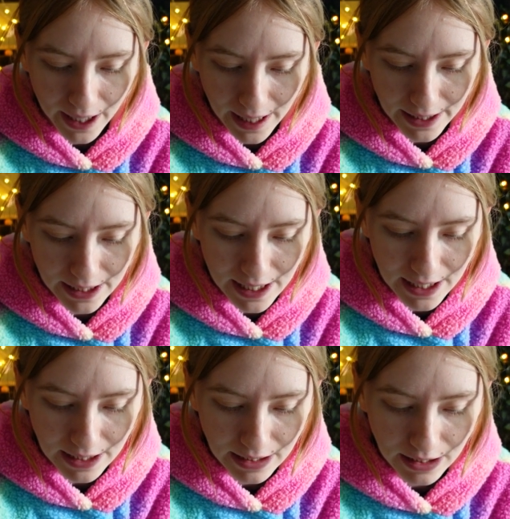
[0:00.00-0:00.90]
and
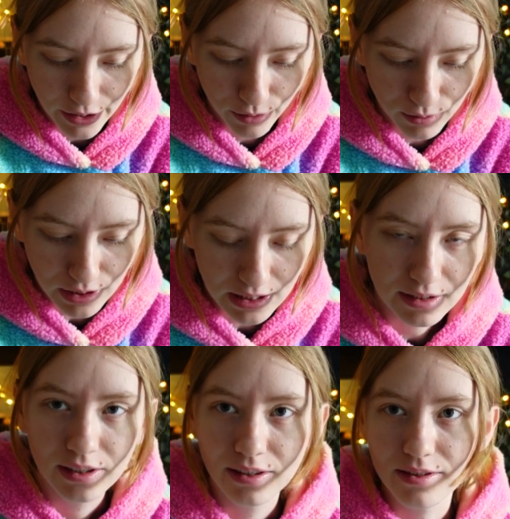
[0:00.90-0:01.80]
then
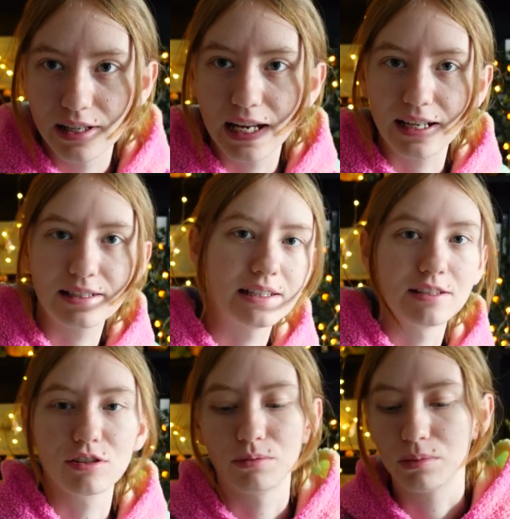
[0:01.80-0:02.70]
only the legs
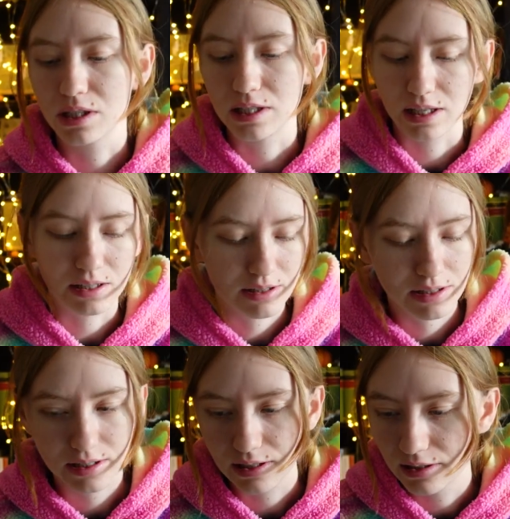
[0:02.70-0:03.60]
and some details